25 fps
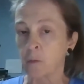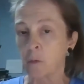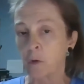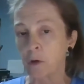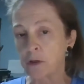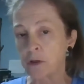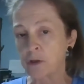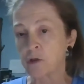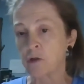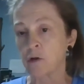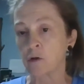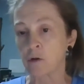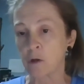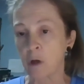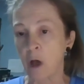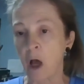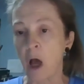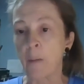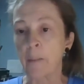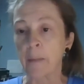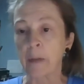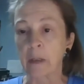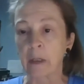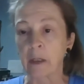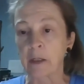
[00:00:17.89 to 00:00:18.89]
which are
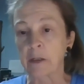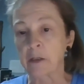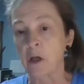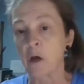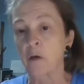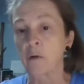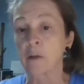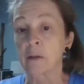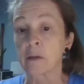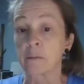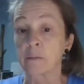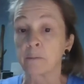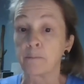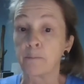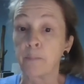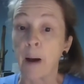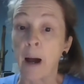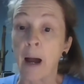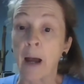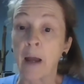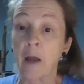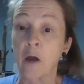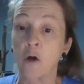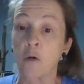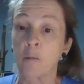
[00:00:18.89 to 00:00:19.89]
commonly known as
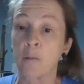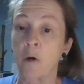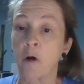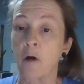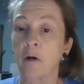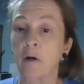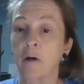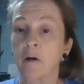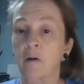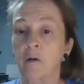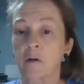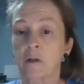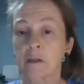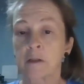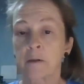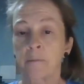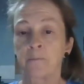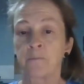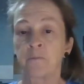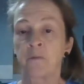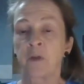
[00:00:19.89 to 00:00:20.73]
biomarkers.